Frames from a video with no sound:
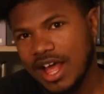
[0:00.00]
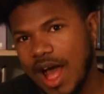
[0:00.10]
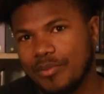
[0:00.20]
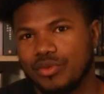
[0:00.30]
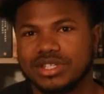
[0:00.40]

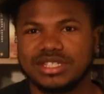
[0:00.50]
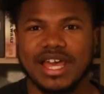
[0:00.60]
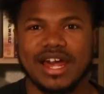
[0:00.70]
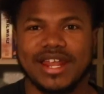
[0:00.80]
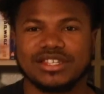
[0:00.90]
I'm going to see
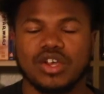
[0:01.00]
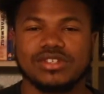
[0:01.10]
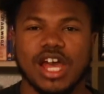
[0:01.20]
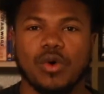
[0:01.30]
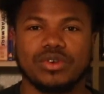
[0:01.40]
how that
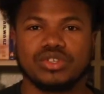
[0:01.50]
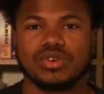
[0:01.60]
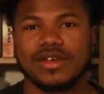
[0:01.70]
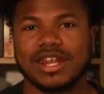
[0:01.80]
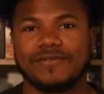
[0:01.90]
turns out when
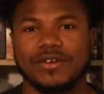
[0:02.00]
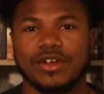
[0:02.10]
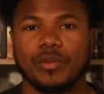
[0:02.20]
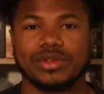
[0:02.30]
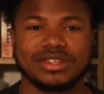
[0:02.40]
Dre got to
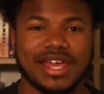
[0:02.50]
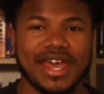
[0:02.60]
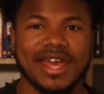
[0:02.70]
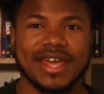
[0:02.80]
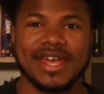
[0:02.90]
figure out with
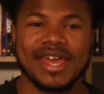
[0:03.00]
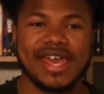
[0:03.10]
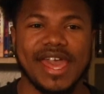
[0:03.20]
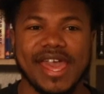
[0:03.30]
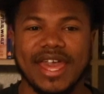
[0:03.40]
that
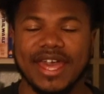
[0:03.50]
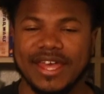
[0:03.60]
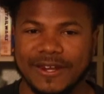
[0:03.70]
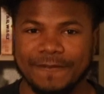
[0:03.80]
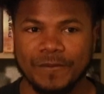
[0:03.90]

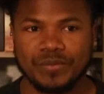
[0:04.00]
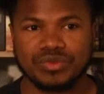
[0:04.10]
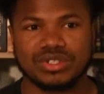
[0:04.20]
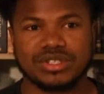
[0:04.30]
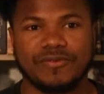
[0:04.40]
and
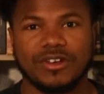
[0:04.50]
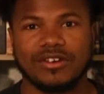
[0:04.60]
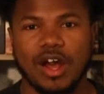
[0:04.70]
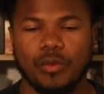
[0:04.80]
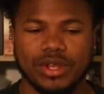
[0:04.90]

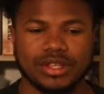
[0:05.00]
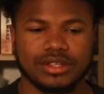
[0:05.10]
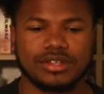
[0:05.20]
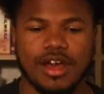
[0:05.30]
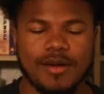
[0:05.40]
figure out with
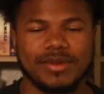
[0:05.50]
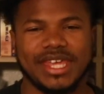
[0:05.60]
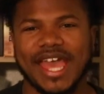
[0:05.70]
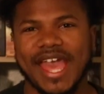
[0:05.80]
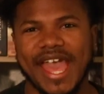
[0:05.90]

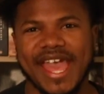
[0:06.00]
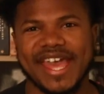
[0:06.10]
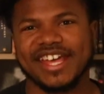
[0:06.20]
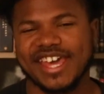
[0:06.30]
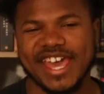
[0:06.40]
Tommy
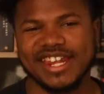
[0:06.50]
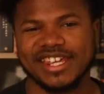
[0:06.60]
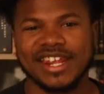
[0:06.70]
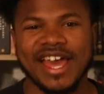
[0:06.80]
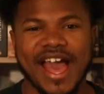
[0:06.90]
and
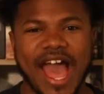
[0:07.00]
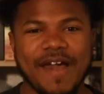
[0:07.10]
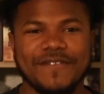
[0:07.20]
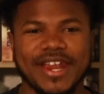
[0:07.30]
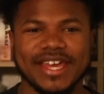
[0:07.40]
Kanan.
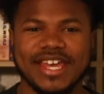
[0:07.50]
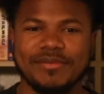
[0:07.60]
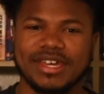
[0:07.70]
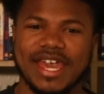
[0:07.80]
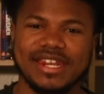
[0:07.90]
I feel like
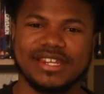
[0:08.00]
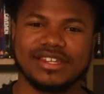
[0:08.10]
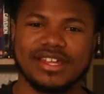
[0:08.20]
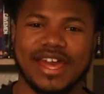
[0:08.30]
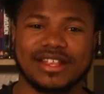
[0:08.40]
him and
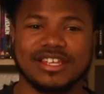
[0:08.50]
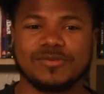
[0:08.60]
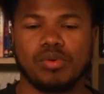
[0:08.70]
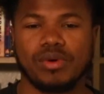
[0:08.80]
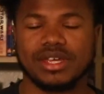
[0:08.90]
Kanan, at
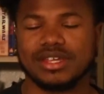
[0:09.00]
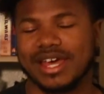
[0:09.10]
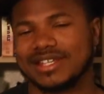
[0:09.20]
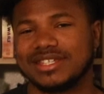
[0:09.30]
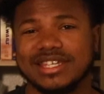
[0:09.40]
this point,
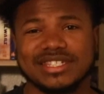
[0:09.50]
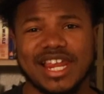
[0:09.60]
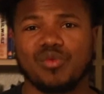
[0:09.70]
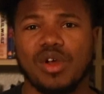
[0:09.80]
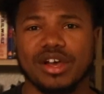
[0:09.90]
like I said, he's in
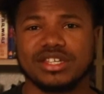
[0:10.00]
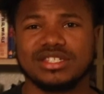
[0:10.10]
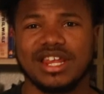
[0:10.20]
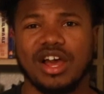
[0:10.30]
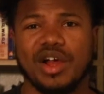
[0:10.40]

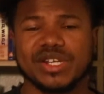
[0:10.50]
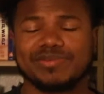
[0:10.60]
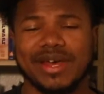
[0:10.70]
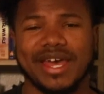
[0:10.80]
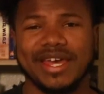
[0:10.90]
that hard
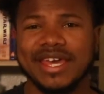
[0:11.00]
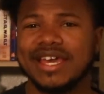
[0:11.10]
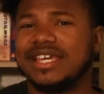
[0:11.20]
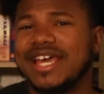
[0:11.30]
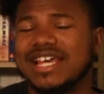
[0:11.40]
spot.
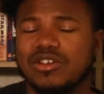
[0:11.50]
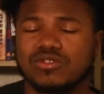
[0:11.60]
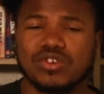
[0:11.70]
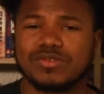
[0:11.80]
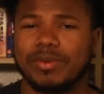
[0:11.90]
He has no
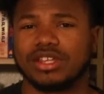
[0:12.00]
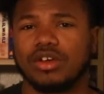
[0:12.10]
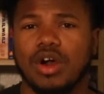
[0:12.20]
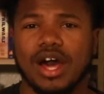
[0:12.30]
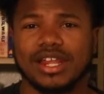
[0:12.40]
choice but to
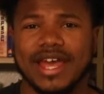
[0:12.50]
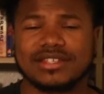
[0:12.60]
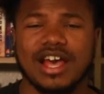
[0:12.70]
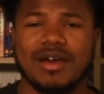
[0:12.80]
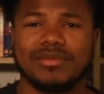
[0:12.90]
go holler
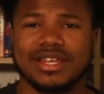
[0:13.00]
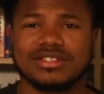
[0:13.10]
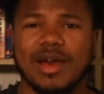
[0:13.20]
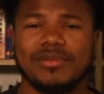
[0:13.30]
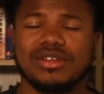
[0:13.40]
at Tommy, let
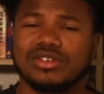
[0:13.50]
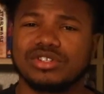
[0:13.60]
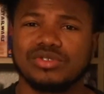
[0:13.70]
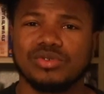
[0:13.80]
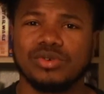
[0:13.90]
Tommy know the
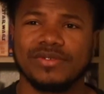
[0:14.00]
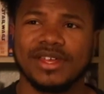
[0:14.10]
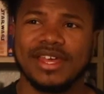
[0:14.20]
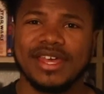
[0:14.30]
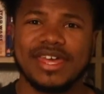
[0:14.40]
truth,
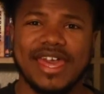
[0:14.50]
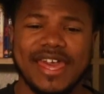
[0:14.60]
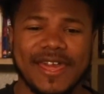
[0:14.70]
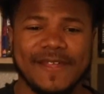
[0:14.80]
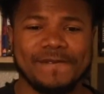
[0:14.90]

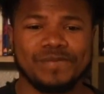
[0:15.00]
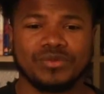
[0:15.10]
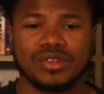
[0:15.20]
and